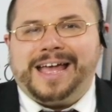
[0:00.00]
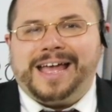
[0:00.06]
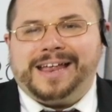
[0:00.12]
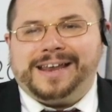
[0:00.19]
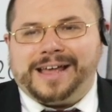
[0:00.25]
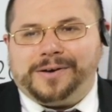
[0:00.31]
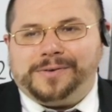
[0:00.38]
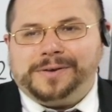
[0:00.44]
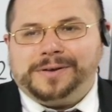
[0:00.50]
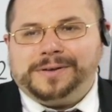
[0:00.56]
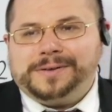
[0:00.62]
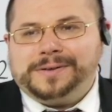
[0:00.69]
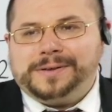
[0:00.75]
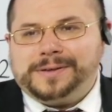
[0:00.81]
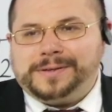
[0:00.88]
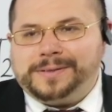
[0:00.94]
Now,
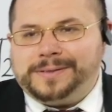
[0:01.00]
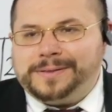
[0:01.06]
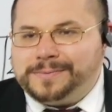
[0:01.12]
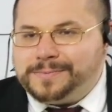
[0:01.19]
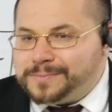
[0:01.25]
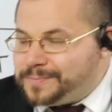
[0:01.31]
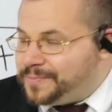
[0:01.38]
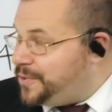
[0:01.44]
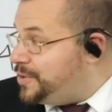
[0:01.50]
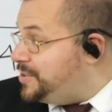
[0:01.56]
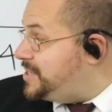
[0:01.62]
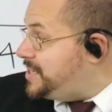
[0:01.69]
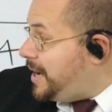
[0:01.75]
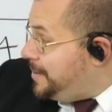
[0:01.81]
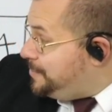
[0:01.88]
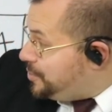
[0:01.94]

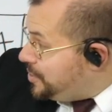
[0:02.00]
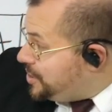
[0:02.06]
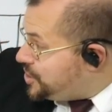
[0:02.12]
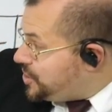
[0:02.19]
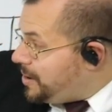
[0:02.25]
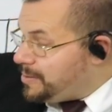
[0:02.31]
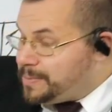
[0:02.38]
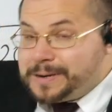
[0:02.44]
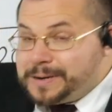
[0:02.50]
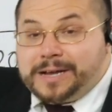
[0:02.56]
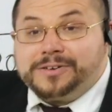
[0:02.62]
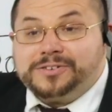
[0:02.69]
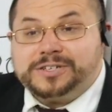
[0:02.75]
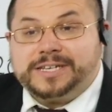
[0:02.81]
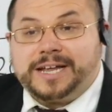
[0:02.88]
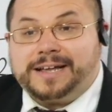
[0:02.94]
first, I'm pretty sure everybody
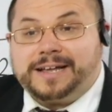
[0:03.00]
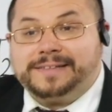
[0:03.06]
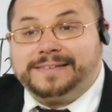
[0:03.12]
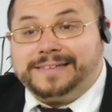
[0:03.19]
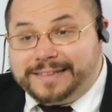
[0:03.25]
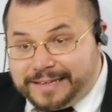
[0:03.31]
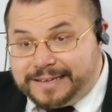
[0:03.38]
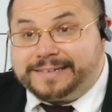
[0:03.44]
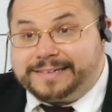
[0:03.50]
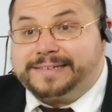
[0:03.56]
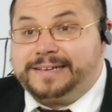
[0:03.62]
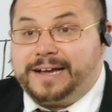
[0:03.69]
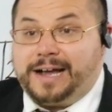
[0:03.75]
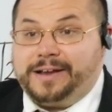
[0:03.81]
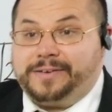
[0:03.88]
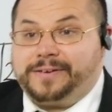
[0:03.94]
understands this
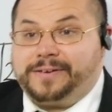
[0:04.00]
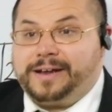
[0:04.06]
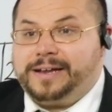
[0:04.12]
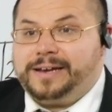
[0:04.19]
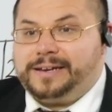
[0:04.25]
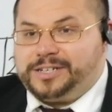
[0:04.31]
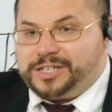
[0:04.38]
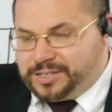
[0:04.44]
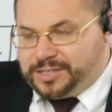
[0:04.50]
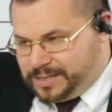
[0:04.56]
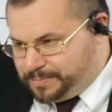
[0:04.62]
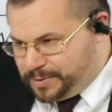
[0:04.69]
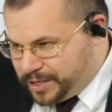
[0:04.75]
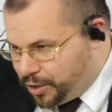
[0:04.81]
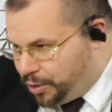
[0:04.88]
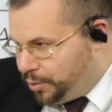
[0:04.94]
guy, right? It's just
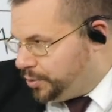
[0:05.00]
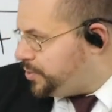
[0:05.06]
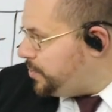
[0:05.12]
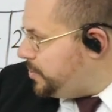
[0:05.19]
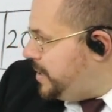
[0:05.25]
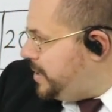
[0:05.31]
simply go through